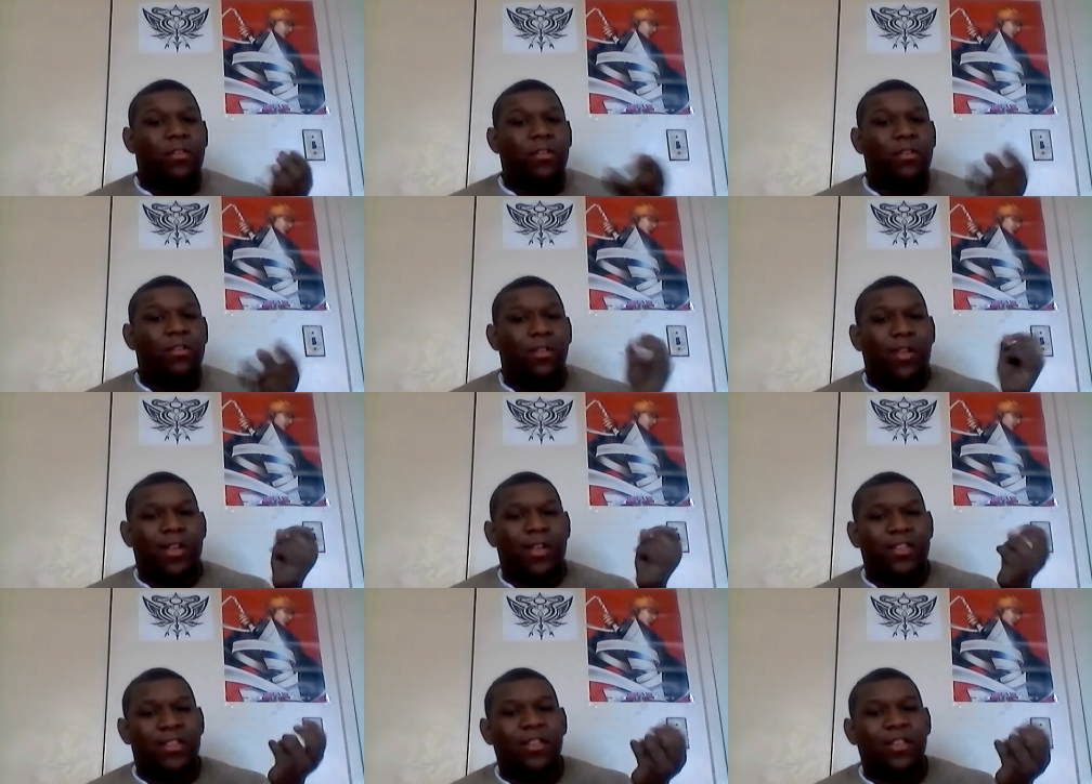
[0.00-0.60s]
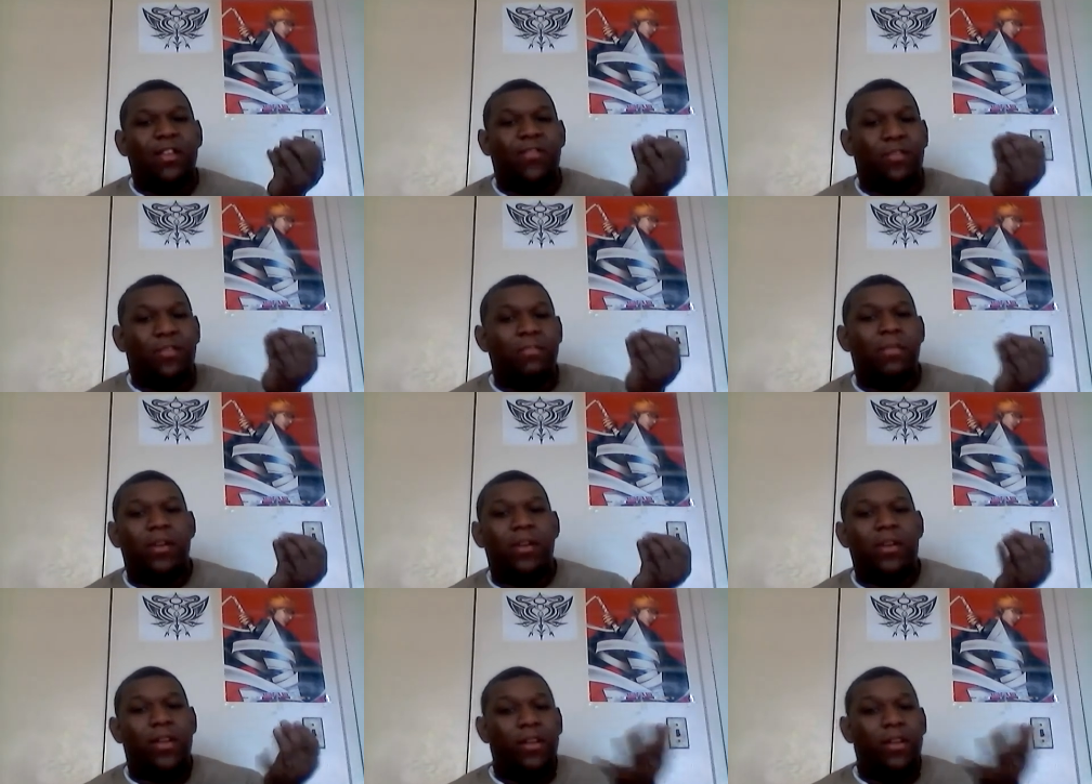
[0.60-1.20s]
so they can sell for
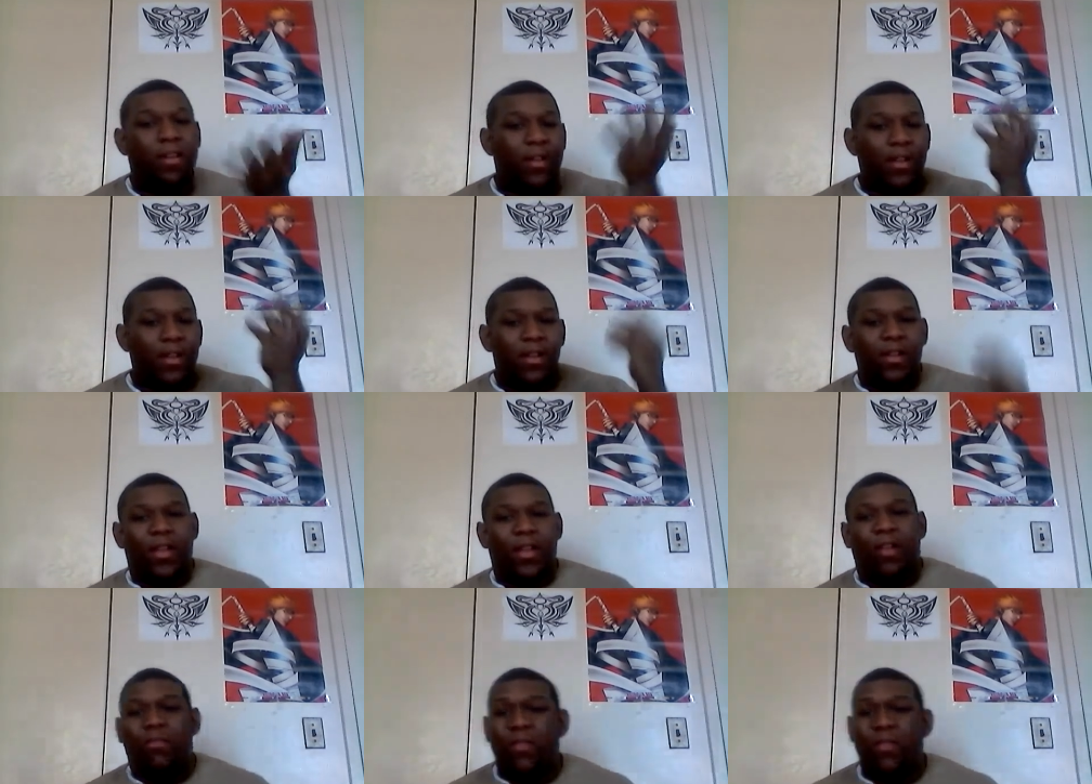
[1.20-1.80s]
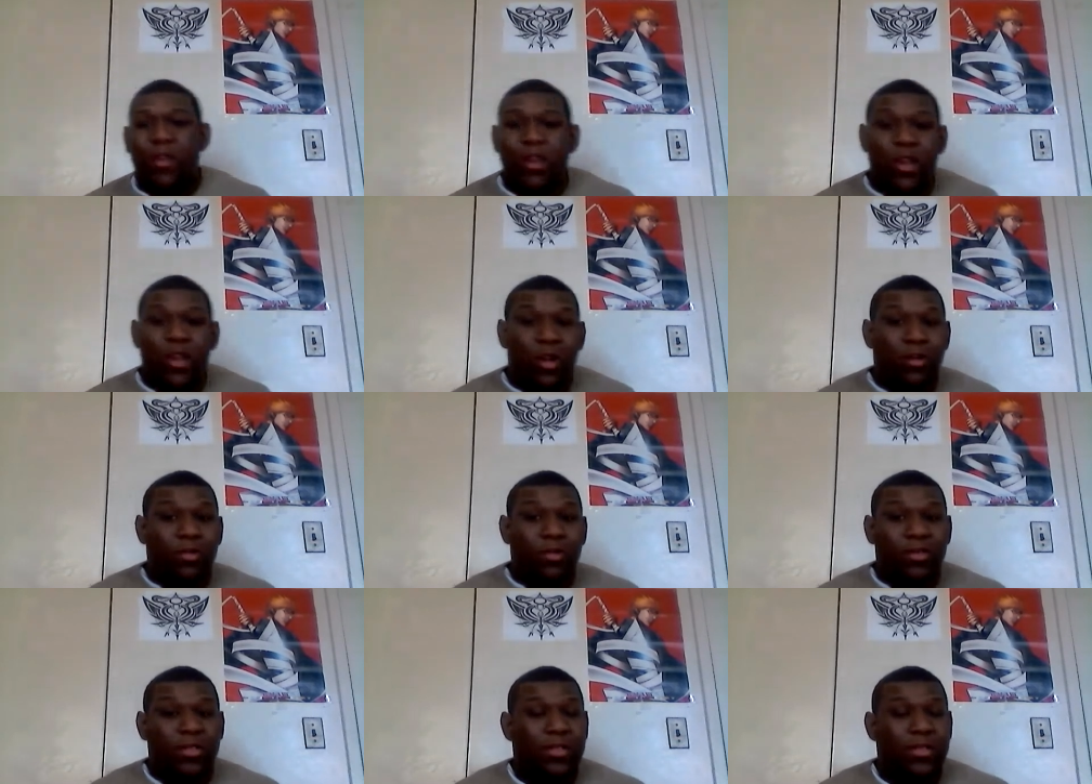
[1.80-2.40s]
money. Like one of
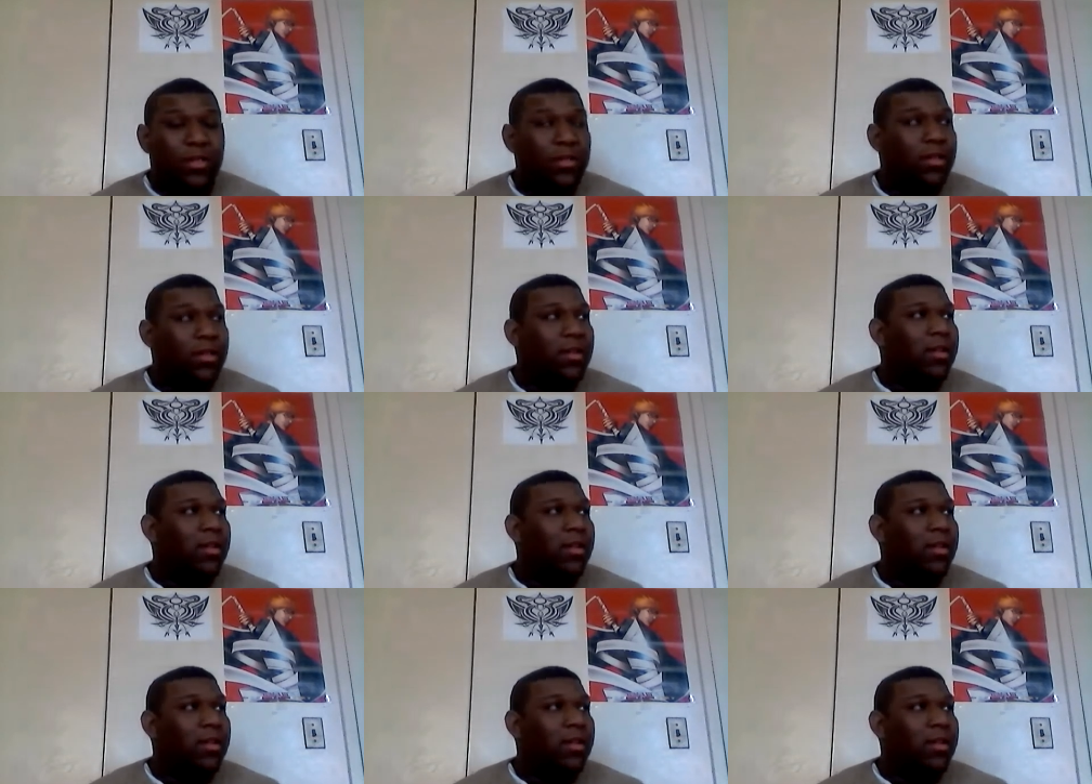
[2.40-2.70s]
those.